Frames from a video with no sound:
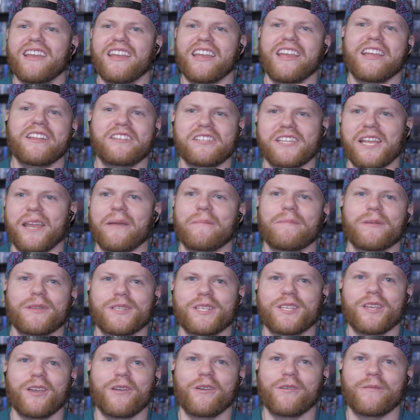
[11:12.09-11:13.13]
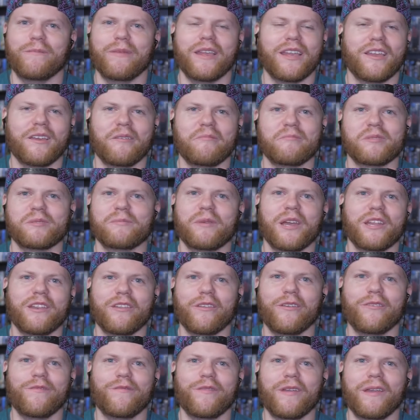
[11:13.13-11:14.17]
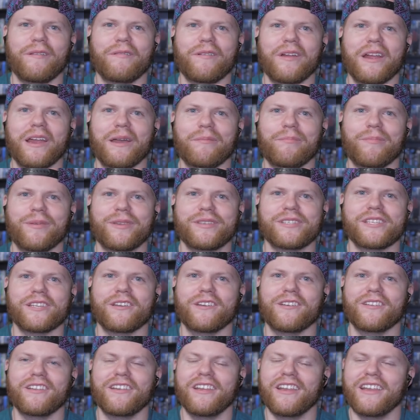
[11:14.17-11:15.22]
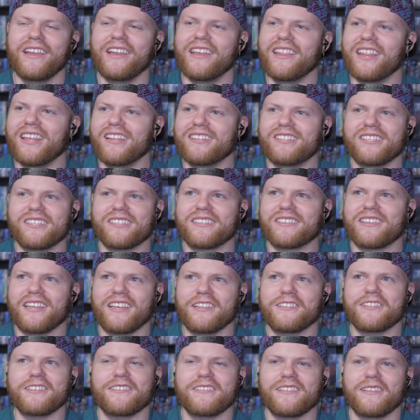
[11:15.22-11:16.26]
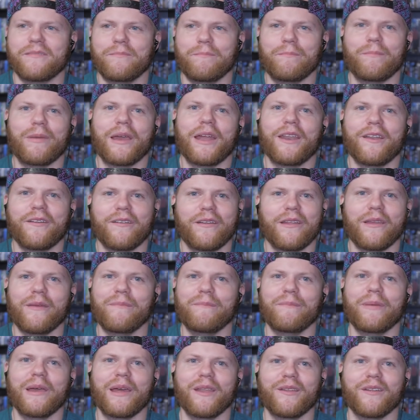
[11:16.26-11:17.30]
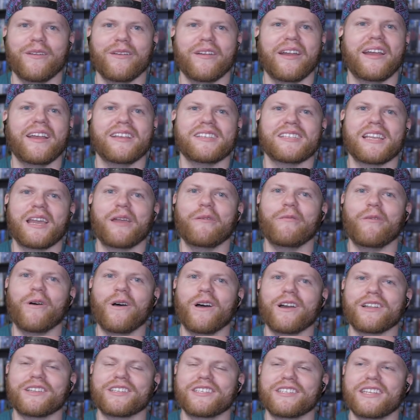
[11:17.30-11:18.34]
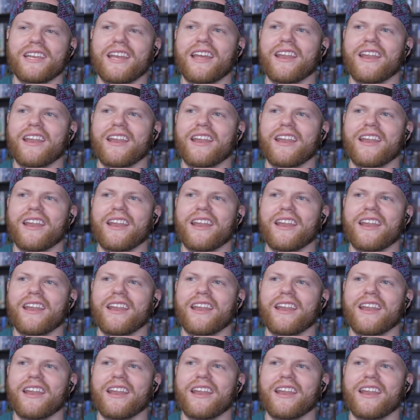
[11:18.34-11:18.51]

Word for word: each episode becomes my new favorite episode that just gets better and better as I watch.